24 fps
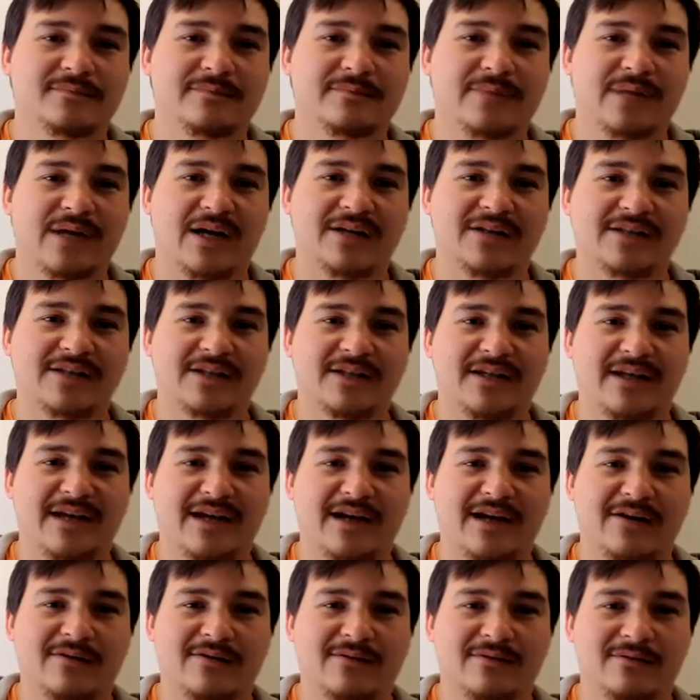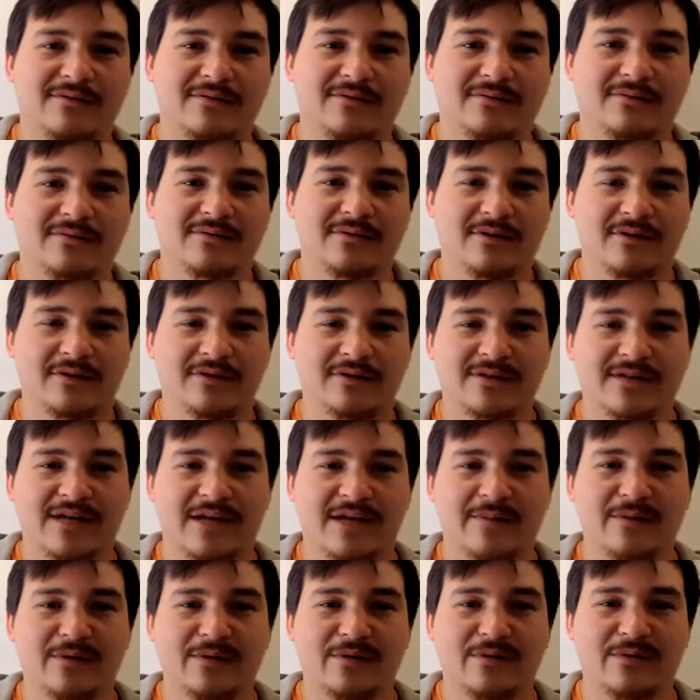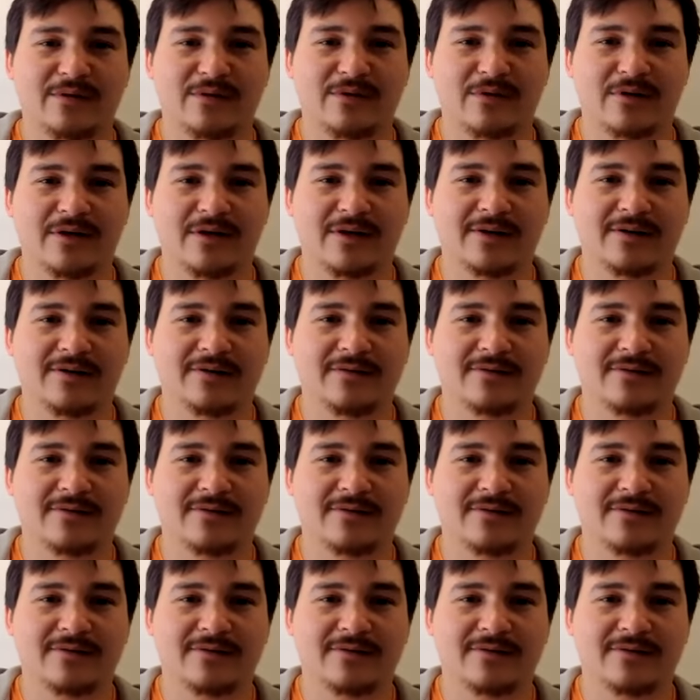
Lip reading: pausing now, or stopping the recording.